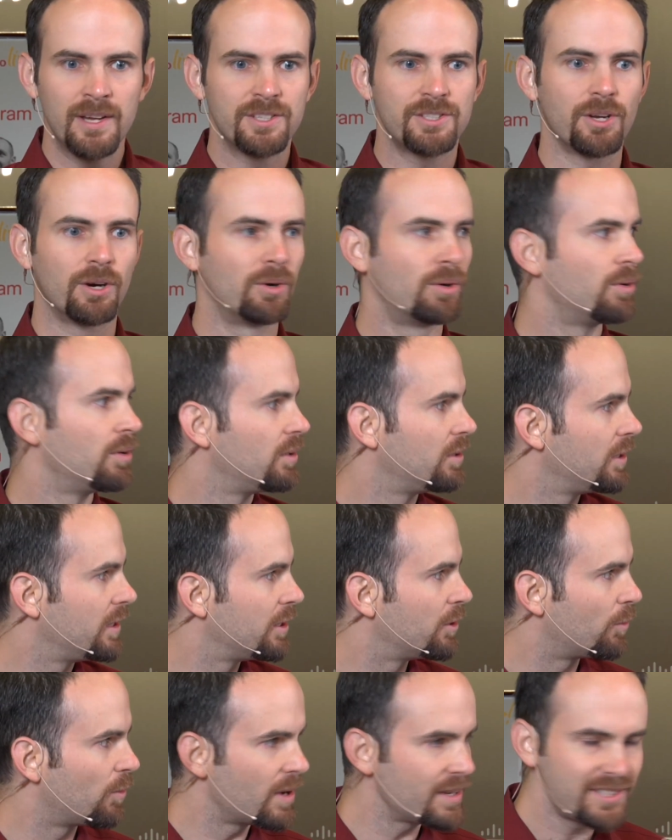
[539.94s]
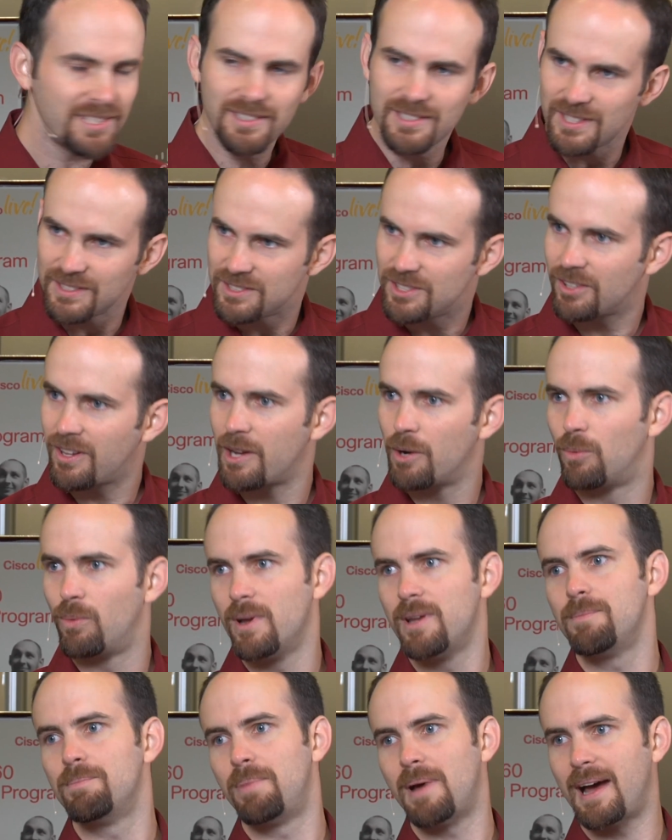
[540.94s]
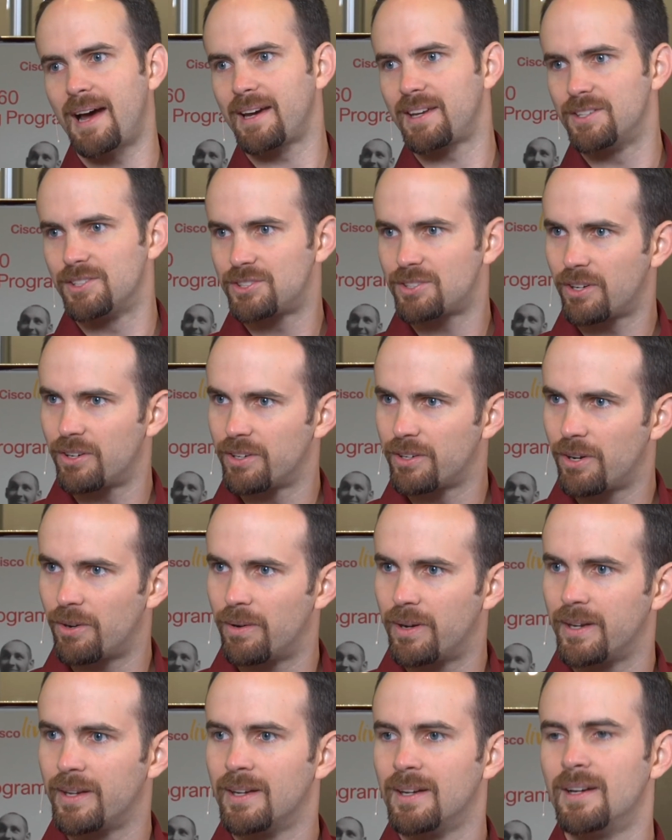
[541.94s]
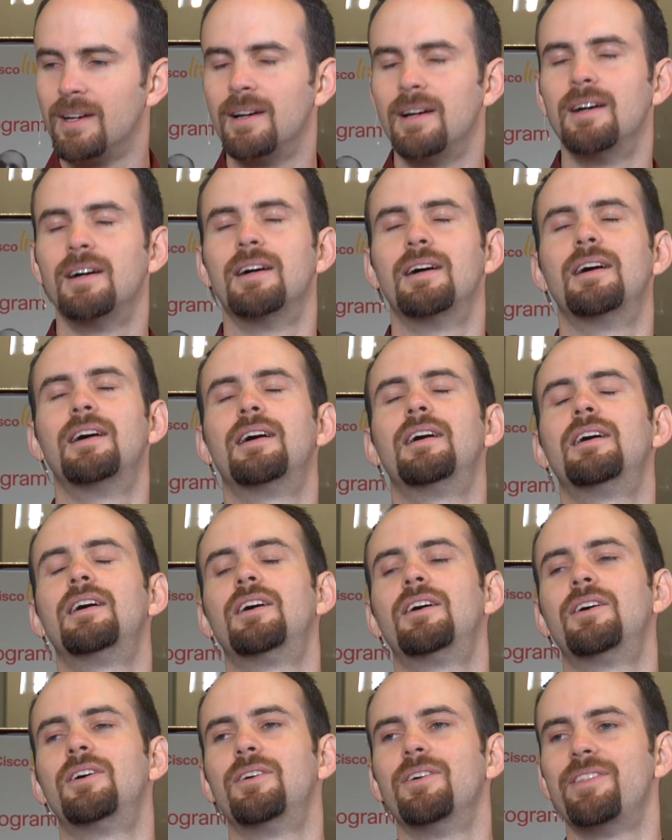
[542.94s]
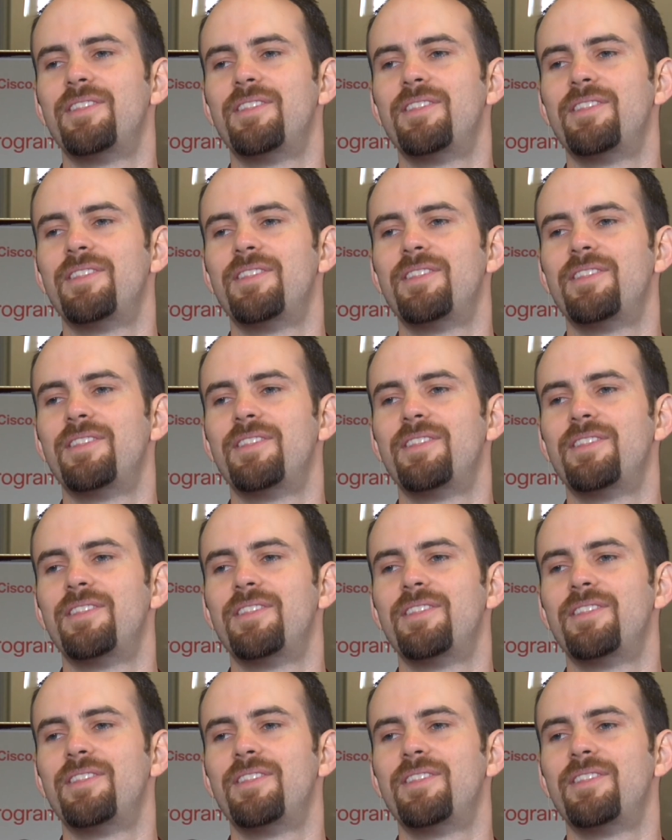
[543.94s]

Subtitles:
So it wasn't until I went back and started going, oh,